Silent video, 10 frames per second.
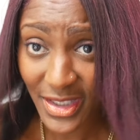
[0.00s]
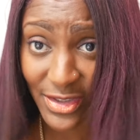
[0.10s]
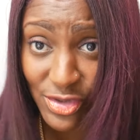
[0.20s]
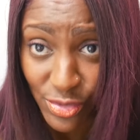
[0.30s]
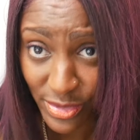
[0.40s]

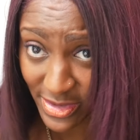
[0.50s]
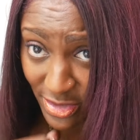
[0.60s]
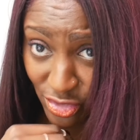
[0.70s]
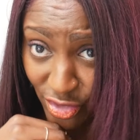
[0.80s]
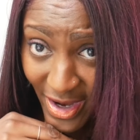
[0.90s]
As soon as
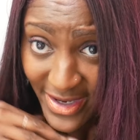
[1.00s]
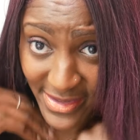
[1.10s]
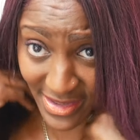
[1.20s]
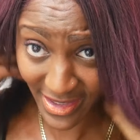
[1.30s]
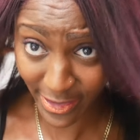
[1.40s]
it
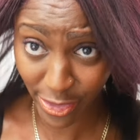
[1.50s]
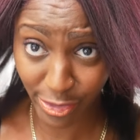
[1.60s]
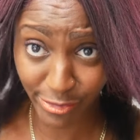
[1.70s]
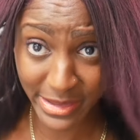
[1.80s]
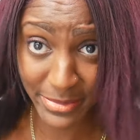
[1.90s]
dries in like
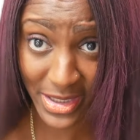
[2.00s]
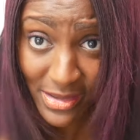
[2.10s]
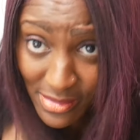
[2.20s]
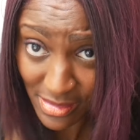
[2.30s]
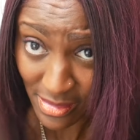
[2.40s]
3
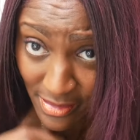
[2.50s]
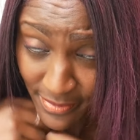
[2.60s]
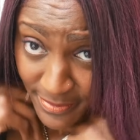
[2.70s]
minutes.